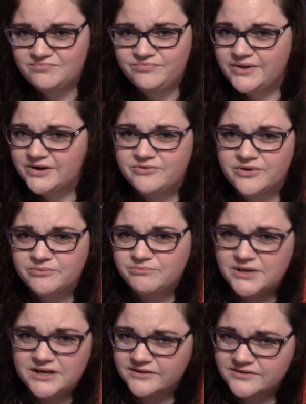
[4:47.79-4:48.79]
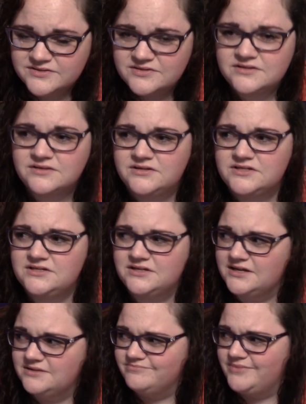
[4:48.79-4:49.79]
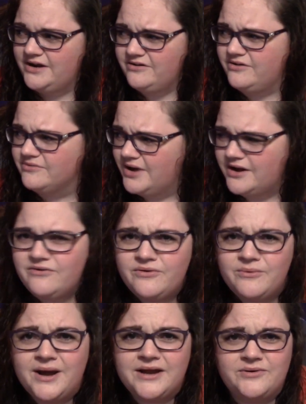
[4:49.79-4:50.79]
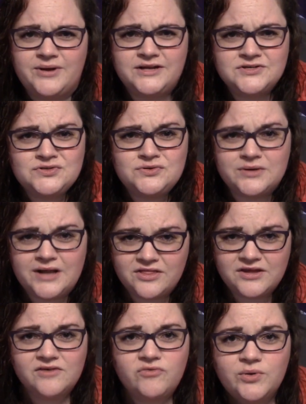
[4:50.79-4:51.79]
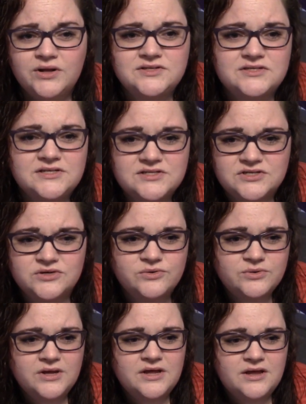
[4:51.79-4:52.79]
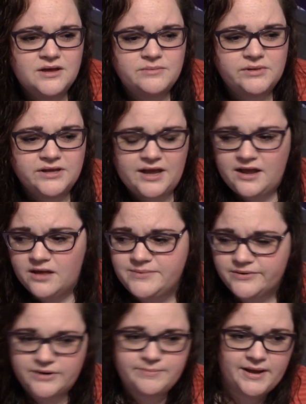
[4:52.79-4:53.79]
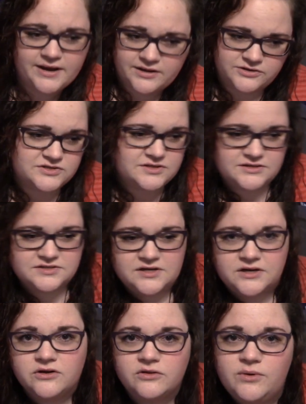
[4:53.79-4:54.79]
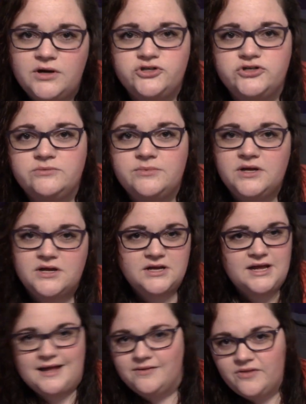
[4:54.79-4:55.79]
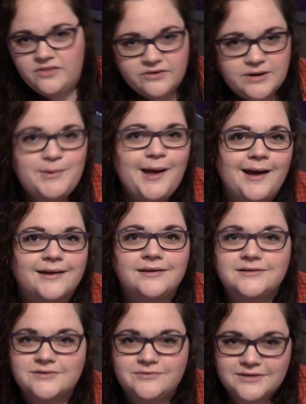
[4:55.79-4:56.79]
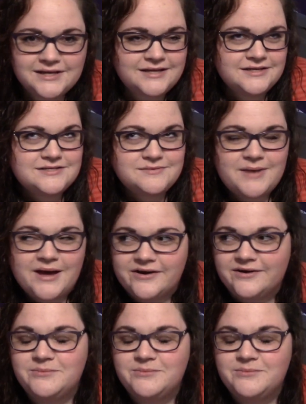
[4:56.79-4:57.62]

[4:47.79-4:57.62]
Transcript: I don't know, because just to I don't know why I do it. I just do it. I think everyone else does too. Be like, hey, I'll be right back. I just gotta go to the washroom, and then they're right back. So it doesn't matter.